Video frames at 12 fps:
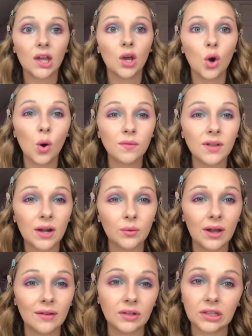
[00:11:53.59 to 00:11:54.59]
hopefully I don't
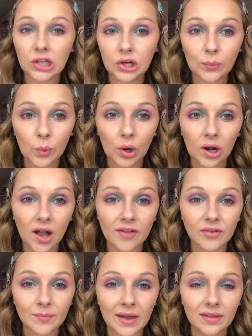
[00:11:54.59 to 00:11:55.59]
have glitter pouring off
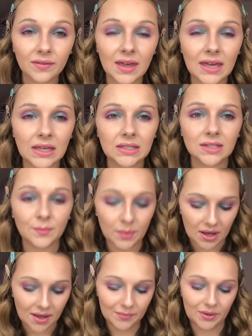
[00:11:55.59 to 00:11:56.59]
of my face,
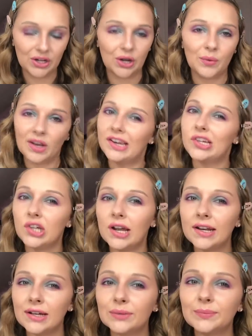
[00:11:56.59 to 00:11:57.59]
but you know, we're gonna try it
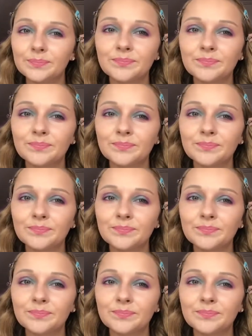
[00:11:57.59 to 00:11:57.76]
out.